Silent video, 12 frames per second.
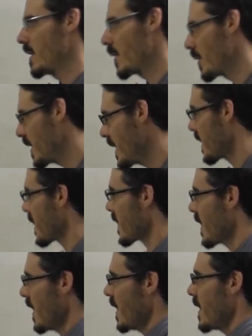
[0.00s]
No, it
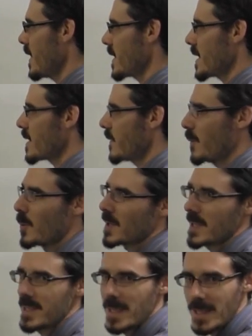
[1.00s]
isn't. This is four
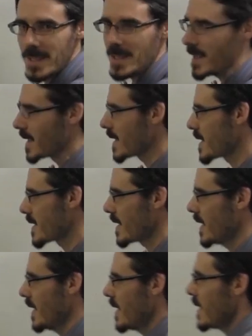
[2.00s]

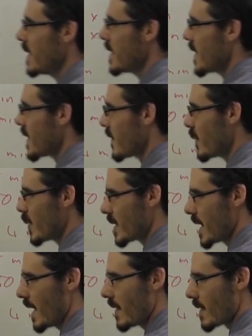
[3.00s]
sixtieths, this is
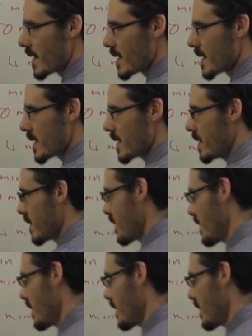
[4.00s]
four tenths.